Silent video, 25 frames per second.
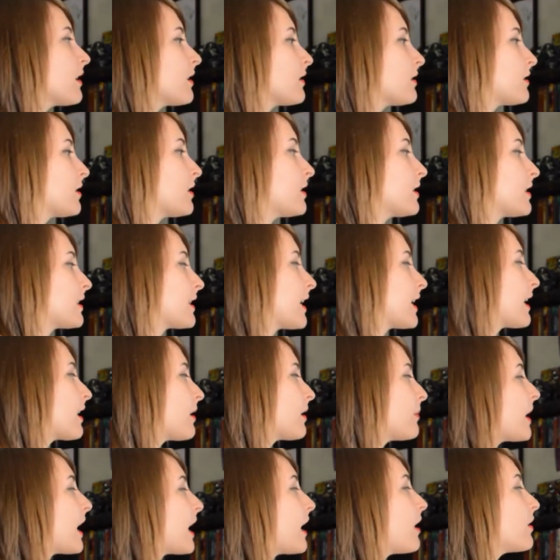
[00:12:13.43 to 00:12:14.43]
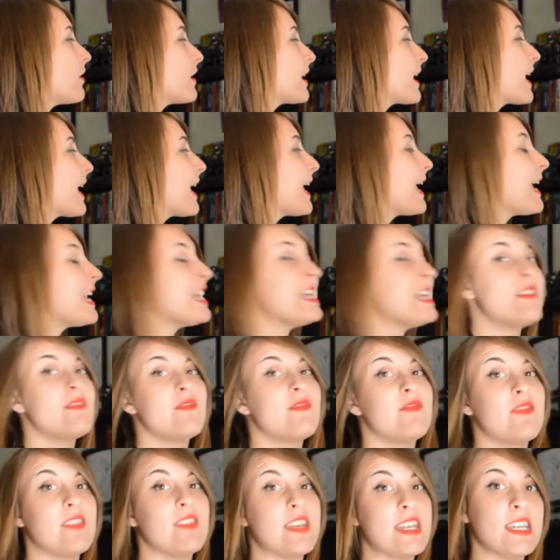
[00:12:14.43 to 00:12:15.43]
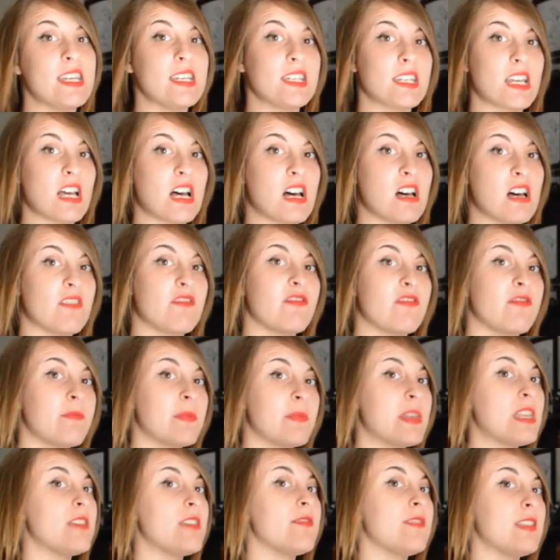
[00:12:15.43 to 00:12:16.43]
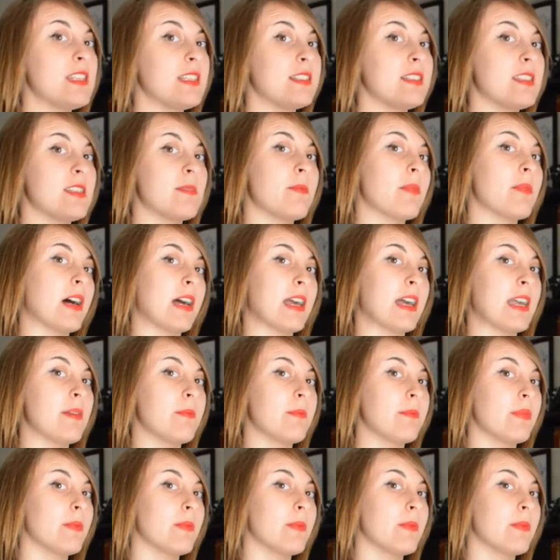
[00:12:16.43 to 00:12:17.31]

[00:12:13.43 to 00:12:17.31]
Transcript: to get about 8 feet of PVC pipe.